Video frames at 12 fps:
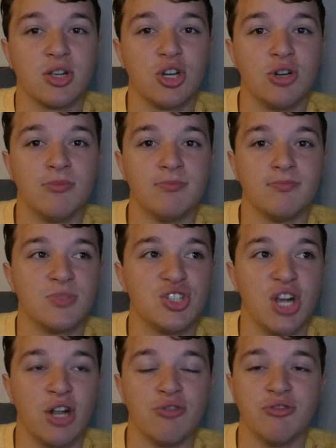come
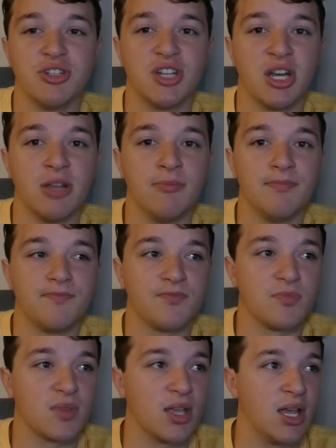January time,
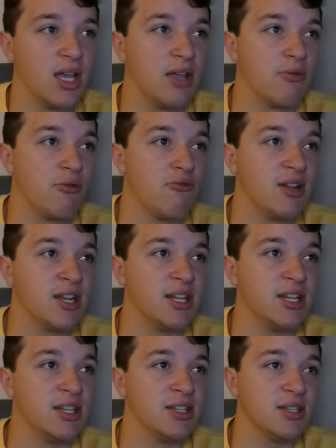if we really
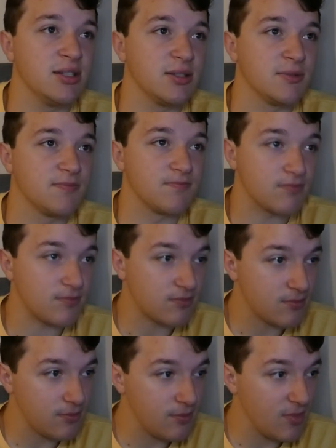need it.
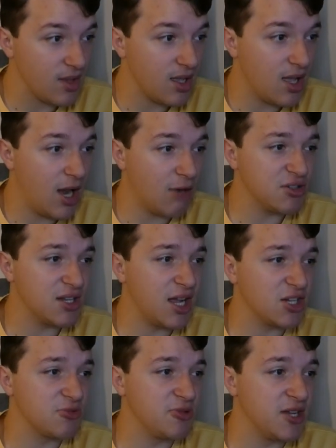Harrison
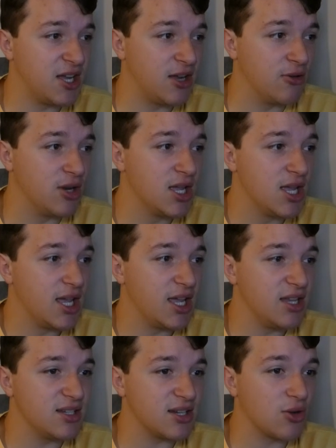Ashby now.
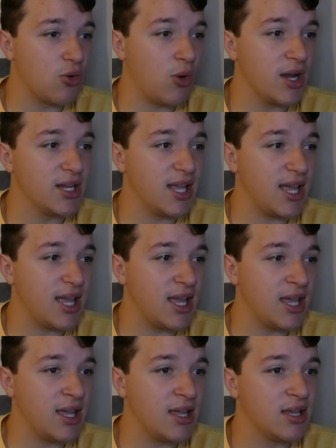He's had quite
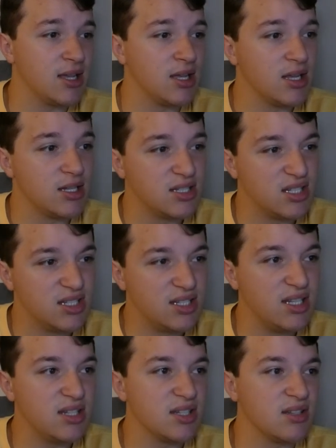a
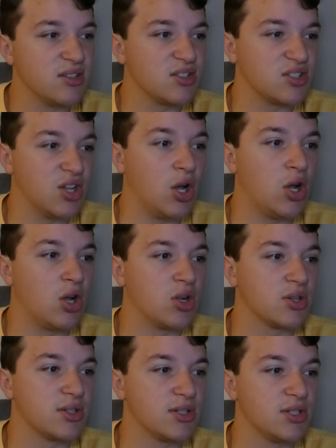decent
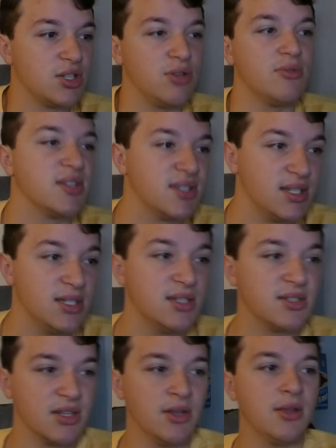start to the
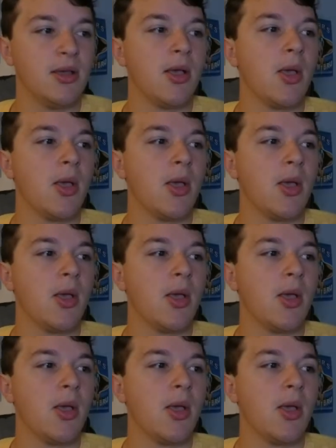season.